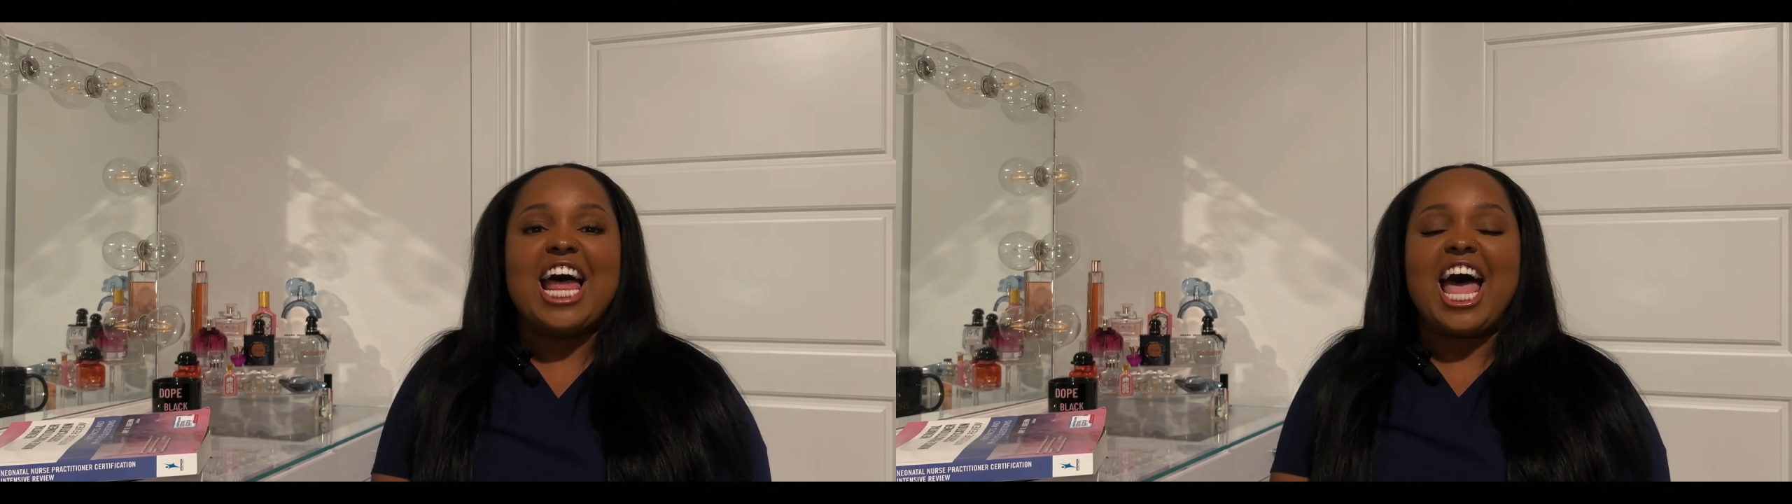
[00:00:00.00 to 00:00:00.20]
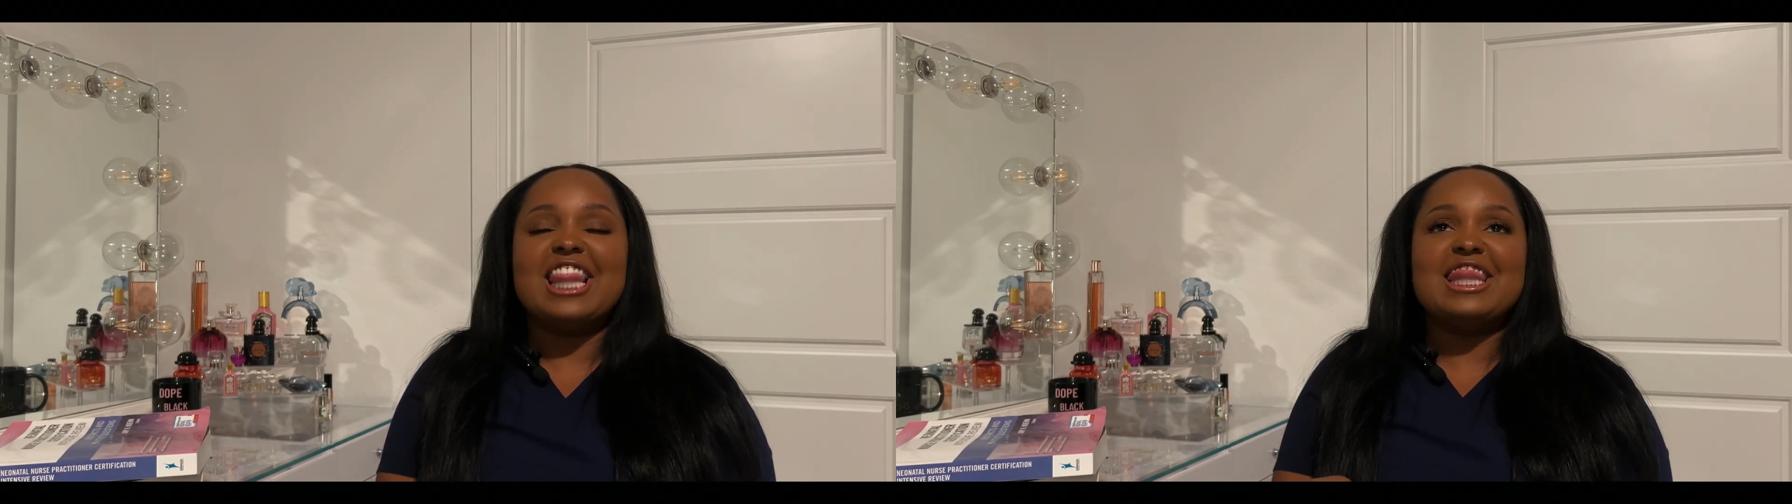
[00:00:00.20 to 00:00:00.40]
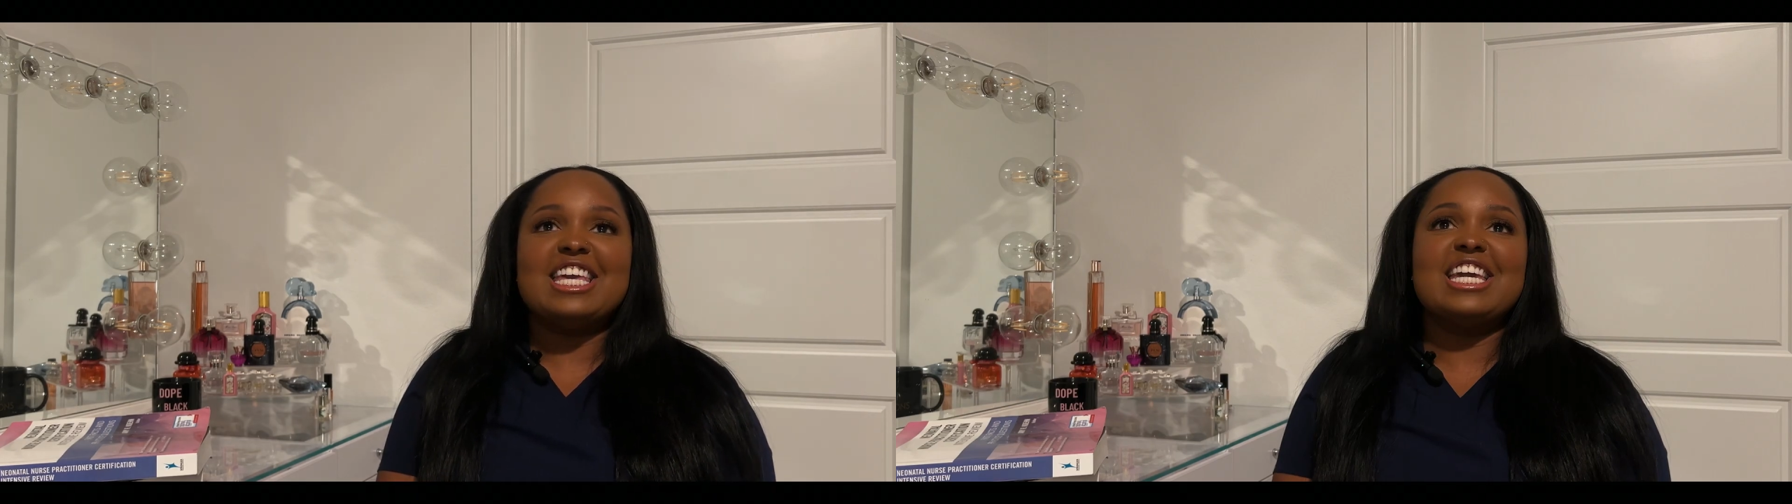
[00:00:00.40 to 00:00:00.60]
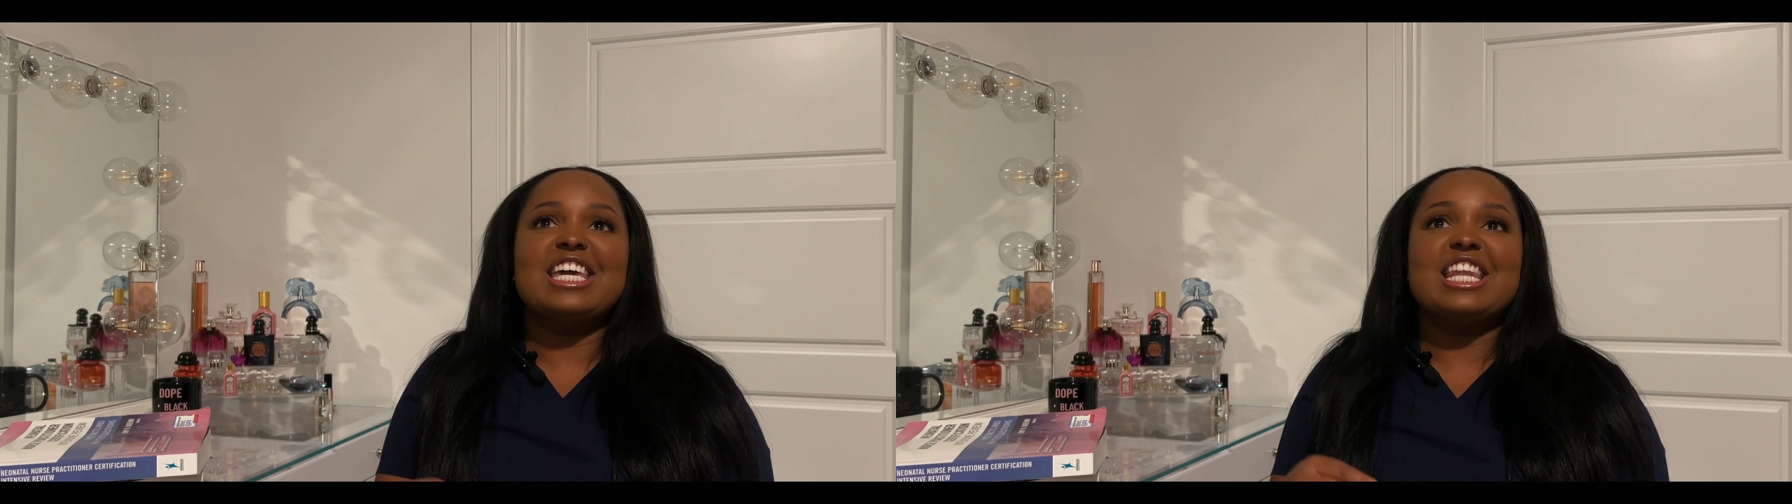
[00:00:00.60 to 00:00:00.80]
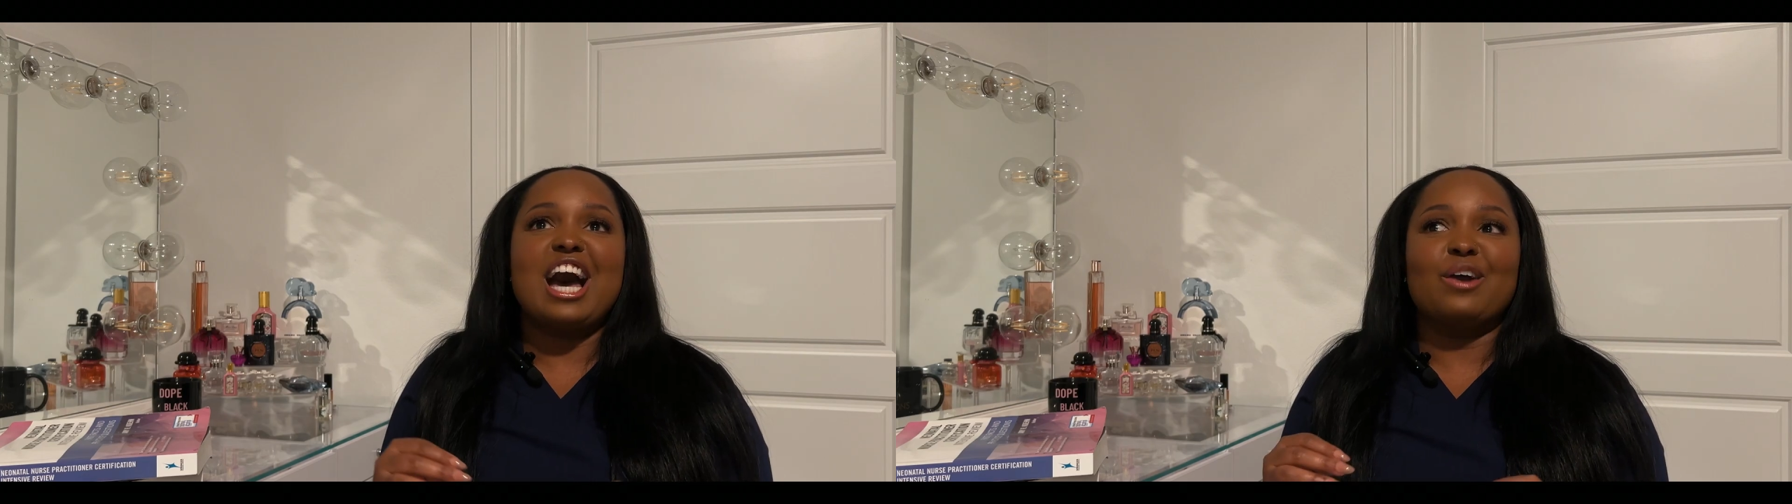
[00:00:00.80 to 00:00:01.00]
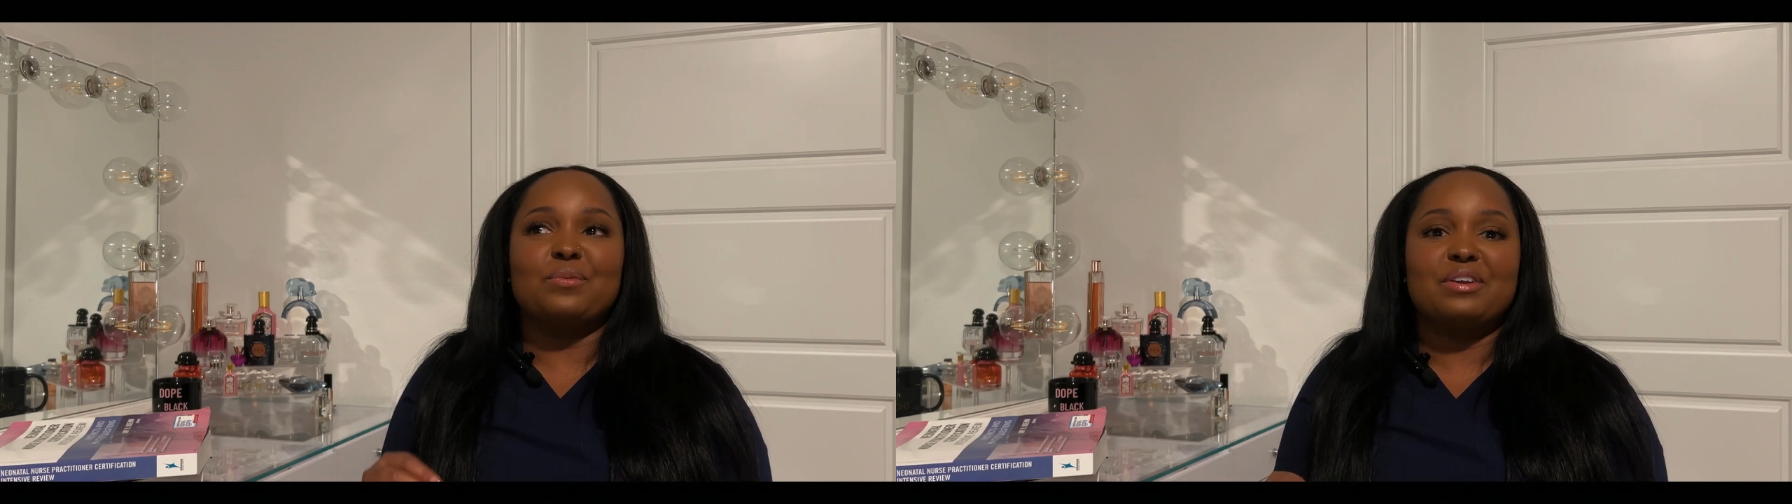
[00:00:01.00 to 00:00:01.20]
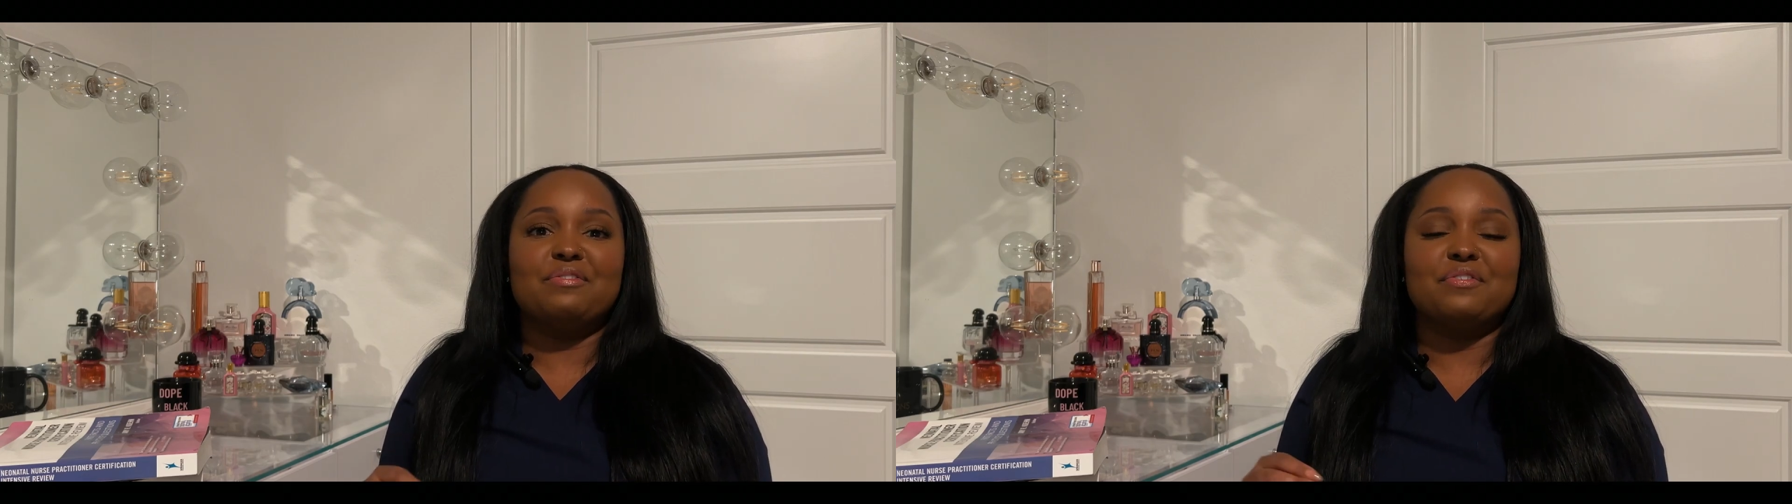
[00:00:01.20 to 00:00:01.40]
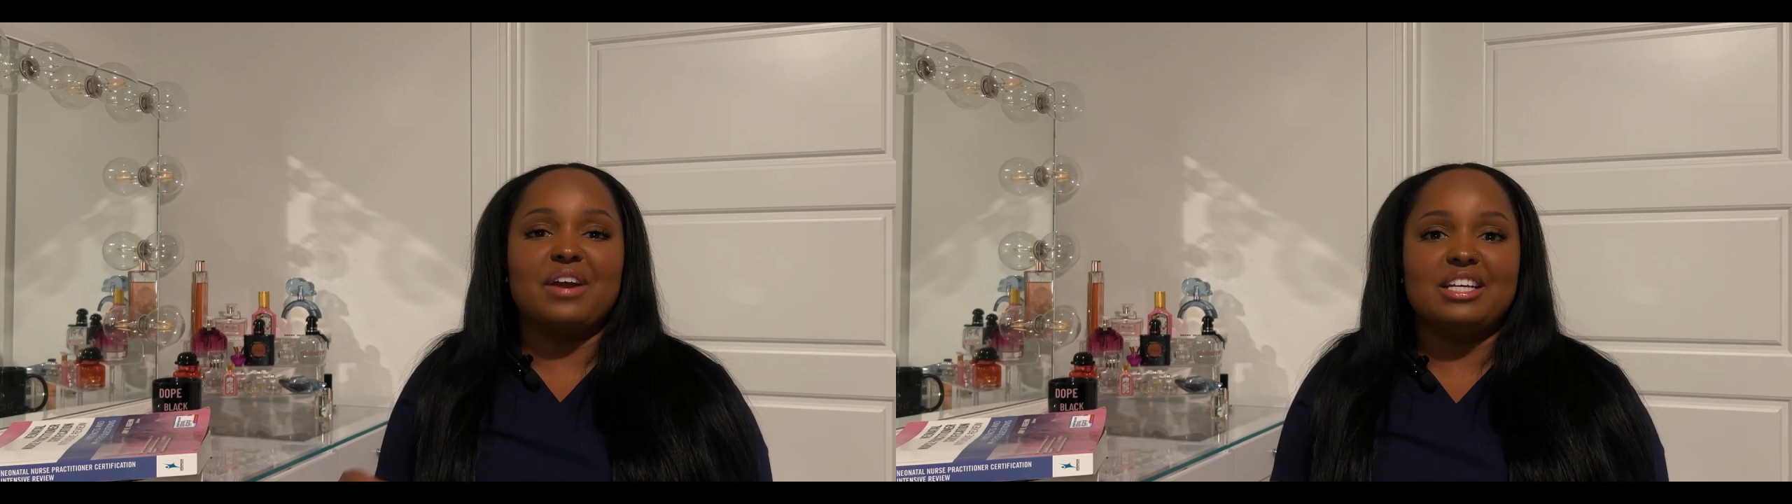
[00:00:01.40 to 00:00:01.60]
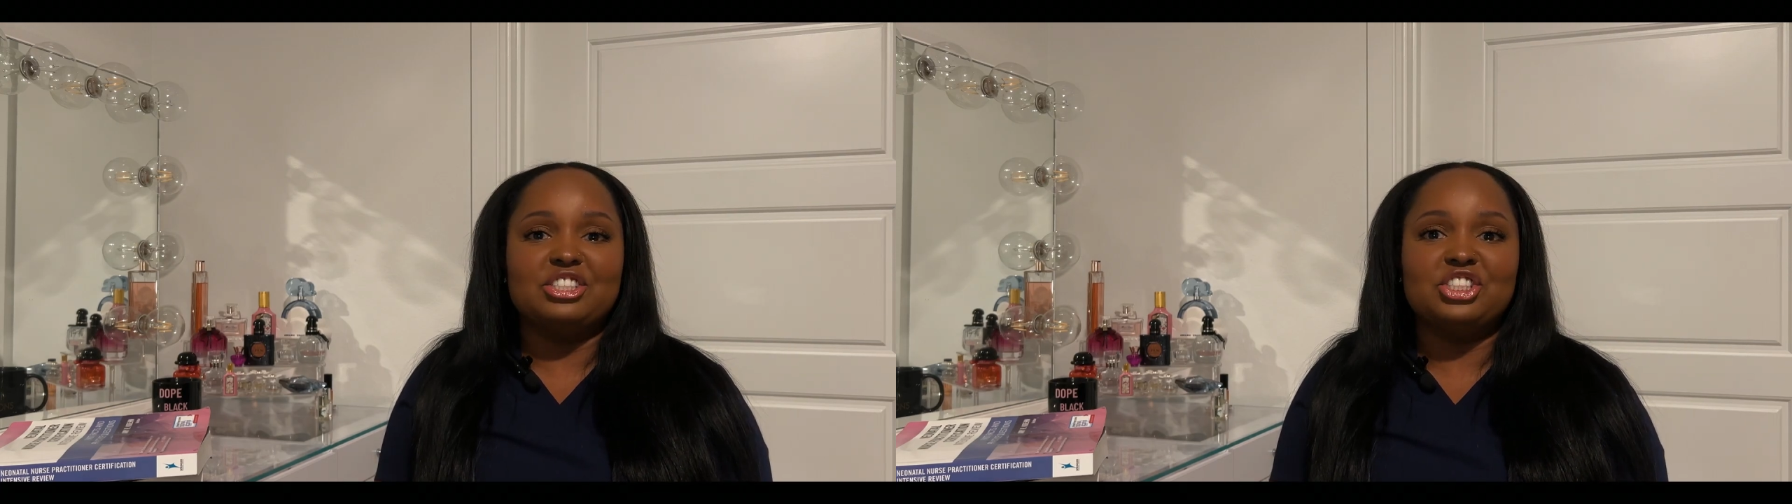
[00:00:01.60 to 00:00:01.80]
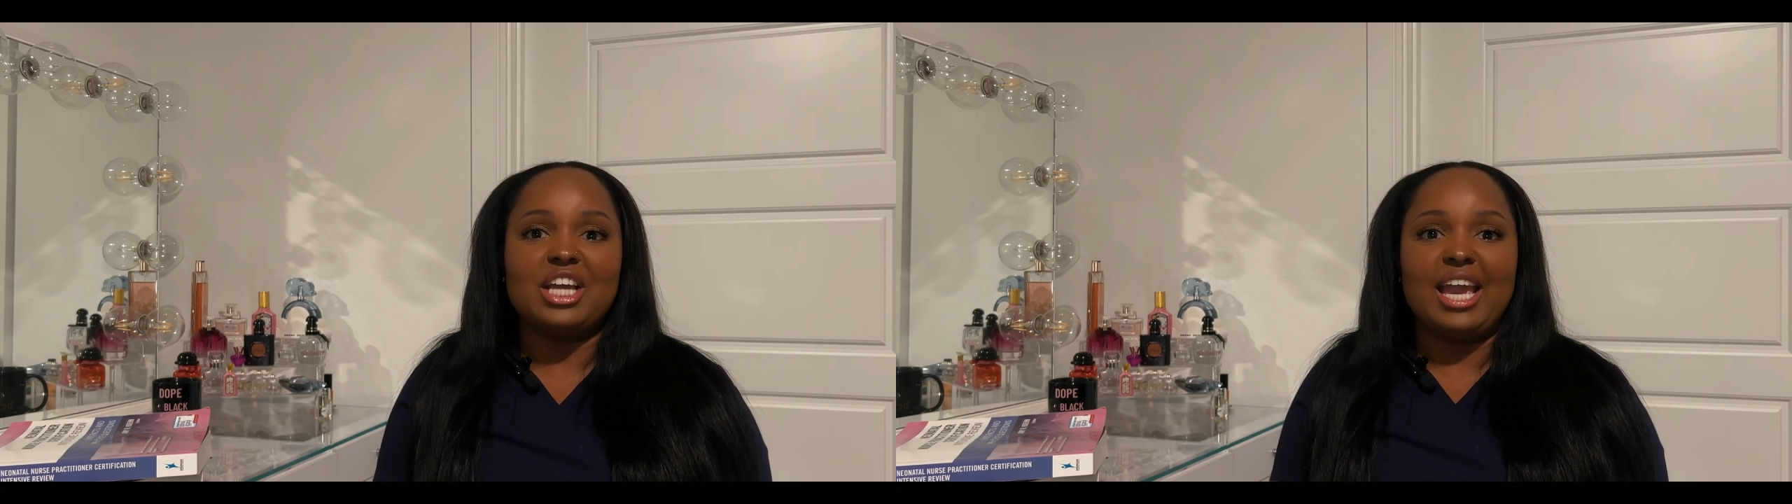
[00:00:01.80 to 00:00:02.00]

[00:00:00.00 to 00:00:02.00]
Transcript: And then I refreshed,